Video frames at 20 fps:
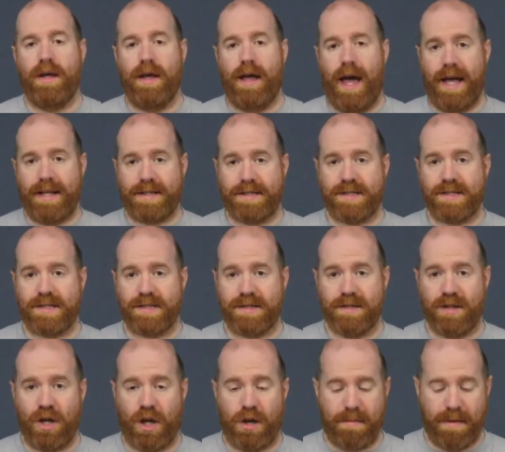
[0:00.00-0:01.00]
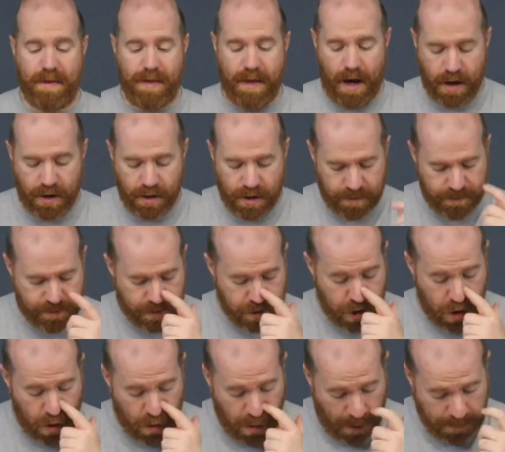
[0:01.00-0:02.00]
it's going to be there. You have
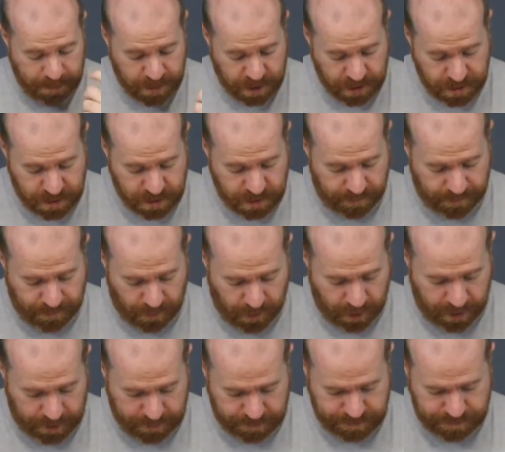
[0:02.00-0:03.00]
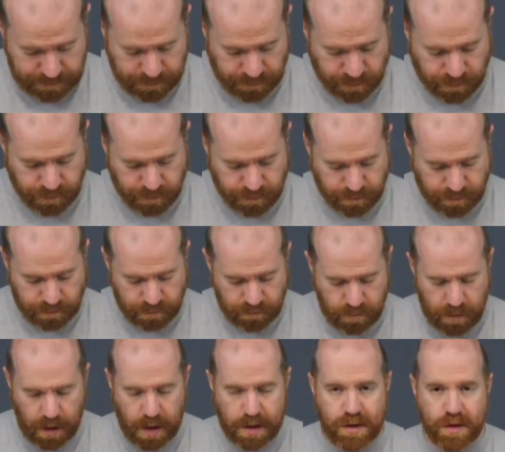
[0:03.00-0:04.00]
two options for
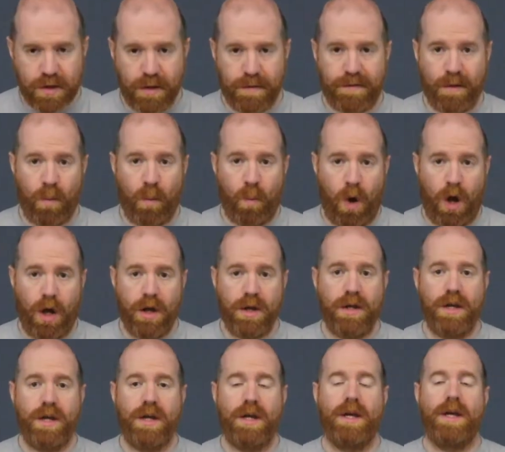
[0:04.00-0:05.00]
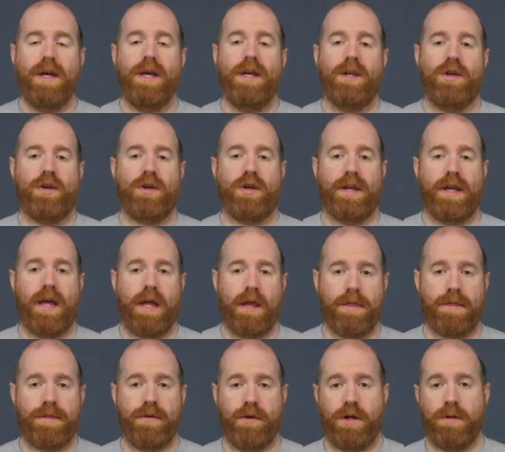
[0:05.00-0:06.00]
it. So for one, you're going to
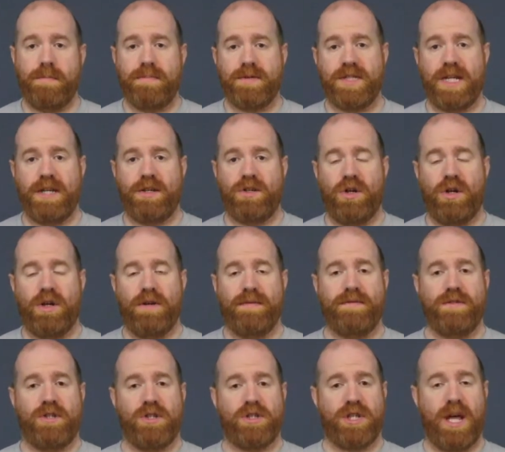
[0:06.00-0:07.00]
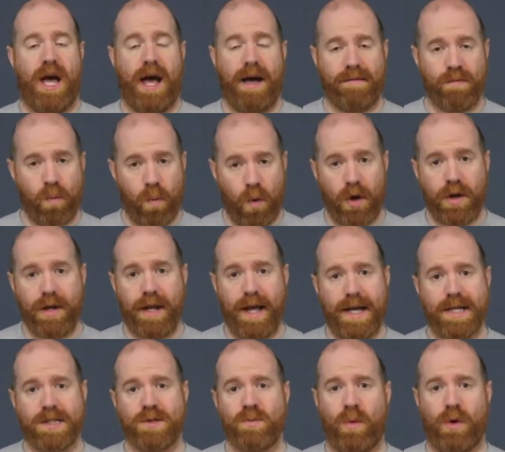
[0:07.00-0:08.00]
get 30% off just to have one
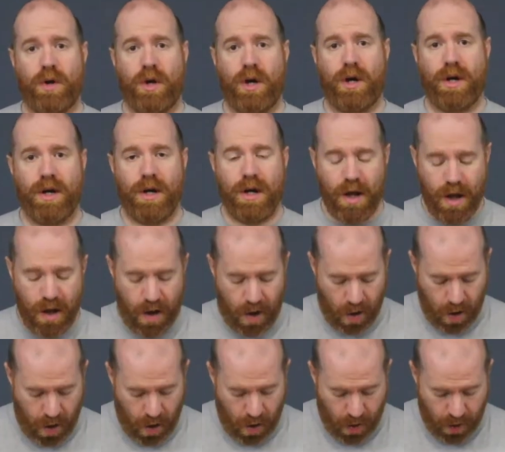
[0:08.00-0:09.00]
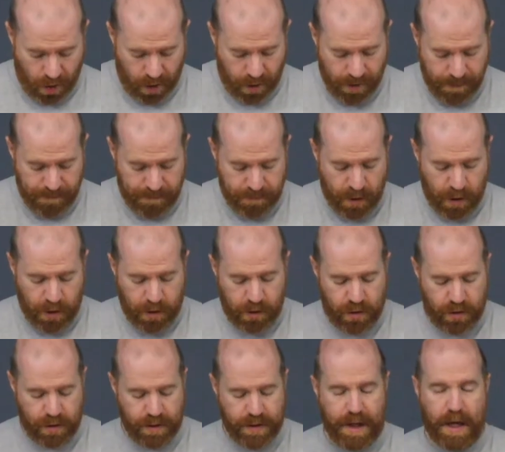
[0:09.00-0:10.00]
S1R, or
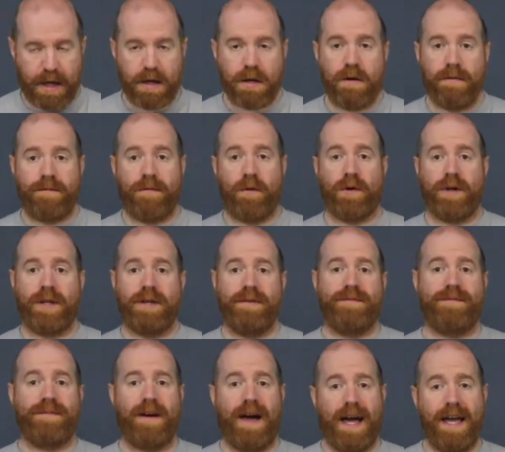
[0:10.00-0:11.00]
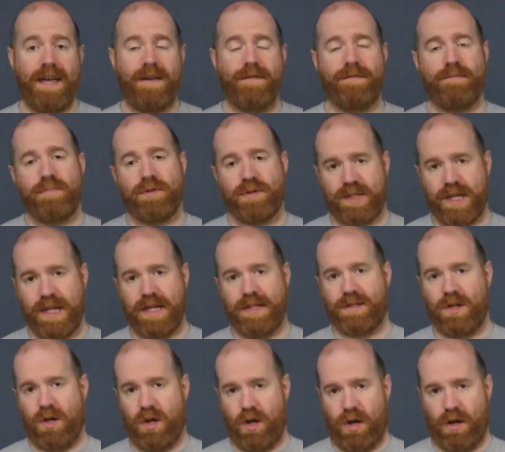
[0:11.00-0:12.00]
you can get
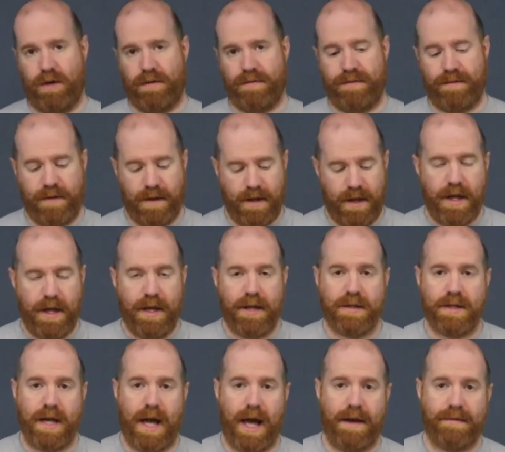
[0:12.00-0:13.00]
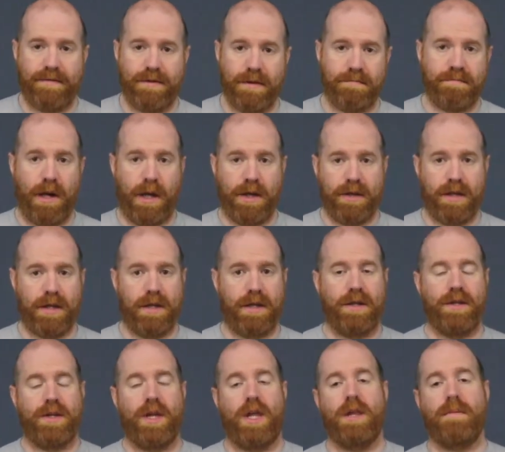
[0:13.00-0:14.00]
45% off to have the
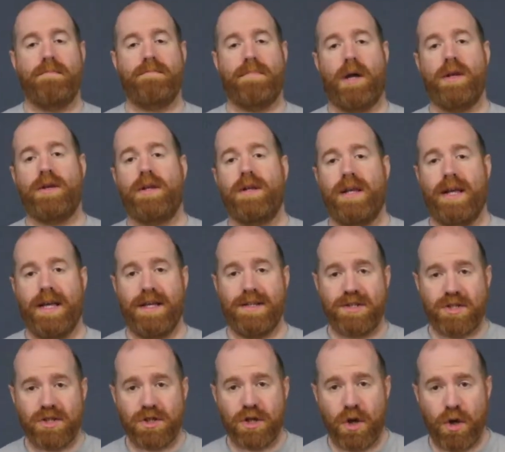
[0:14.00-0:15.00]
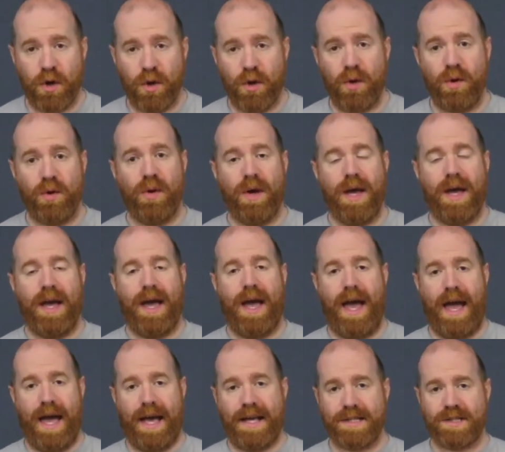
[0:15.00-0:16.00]
bundle. Now the bundle is two
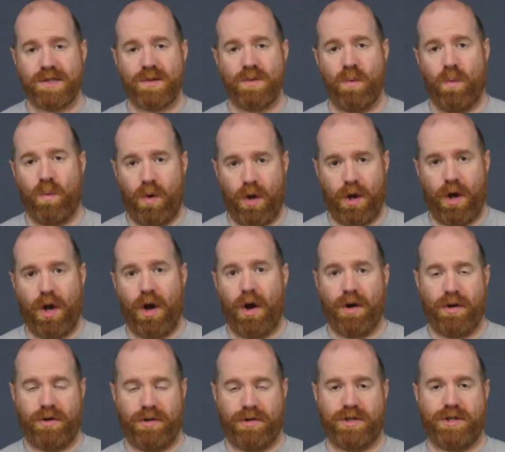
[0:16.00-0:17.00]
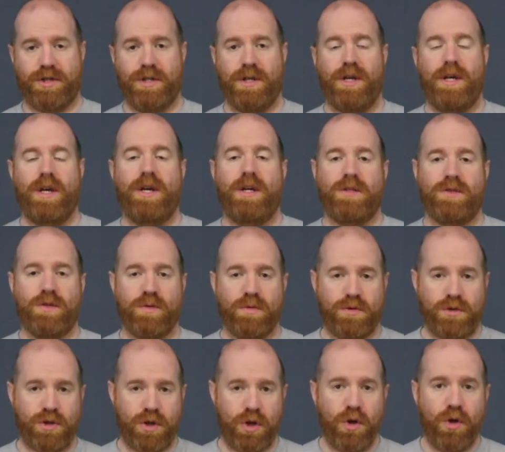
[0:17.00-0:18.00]
S1Rs. So
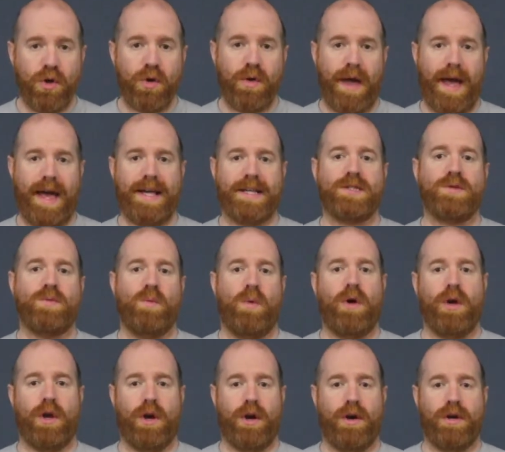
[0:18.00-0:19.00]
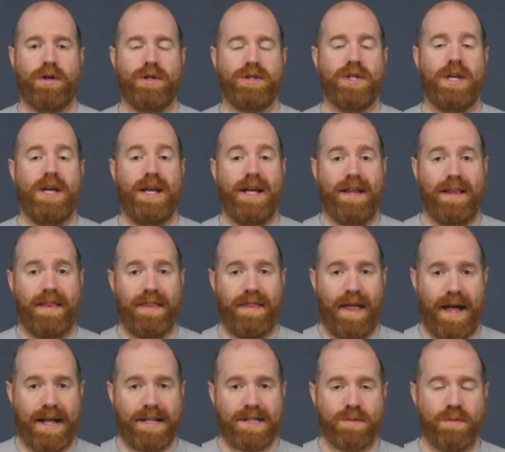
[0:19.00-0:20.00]
two S1Rs,
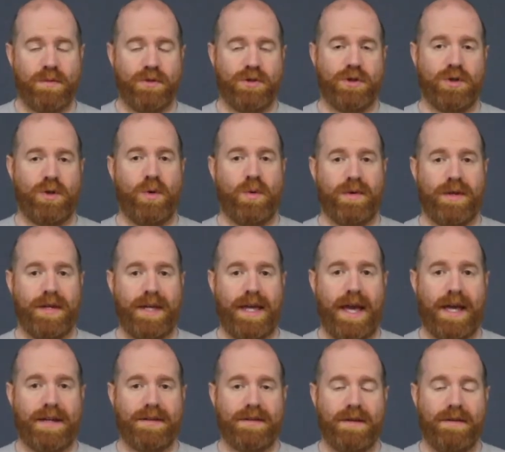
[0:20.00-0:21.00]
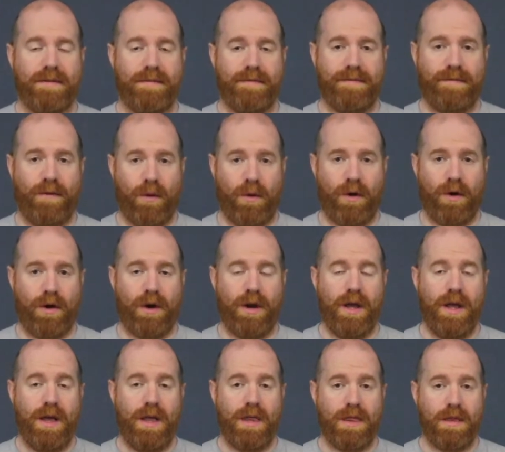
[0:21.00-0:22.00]
that's what you're going to get for
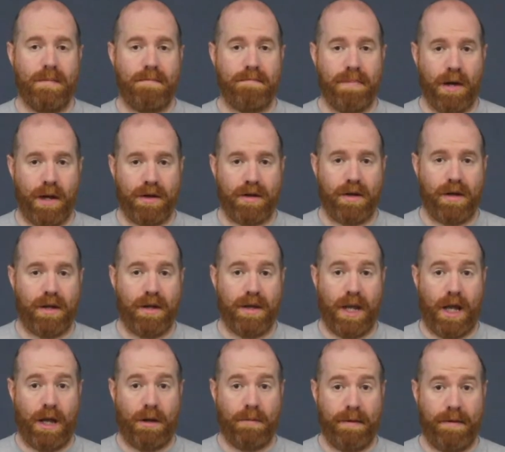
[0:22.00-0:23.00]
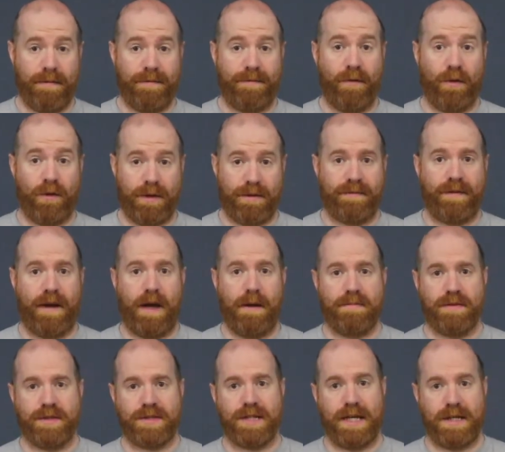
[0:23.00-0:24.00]
the bundle, and that'll be
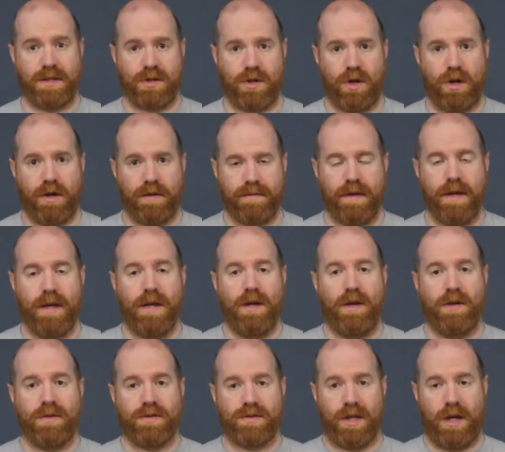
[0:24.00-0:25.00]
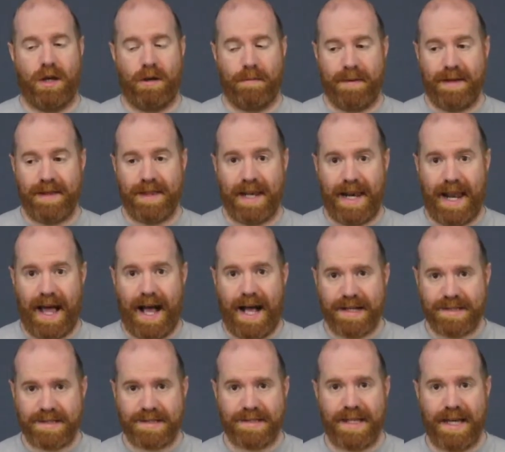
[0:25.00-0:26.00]
45% off. So that'll be the
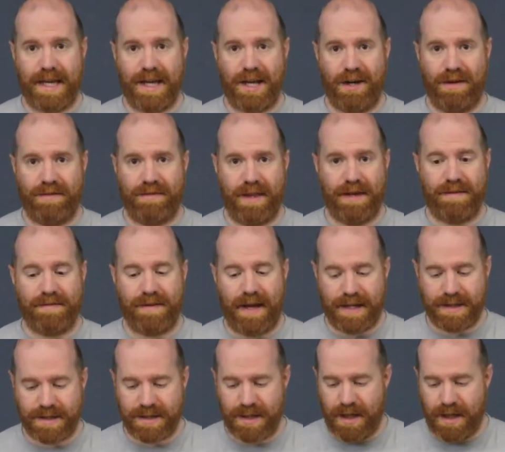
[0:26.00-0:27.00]
last day of the event.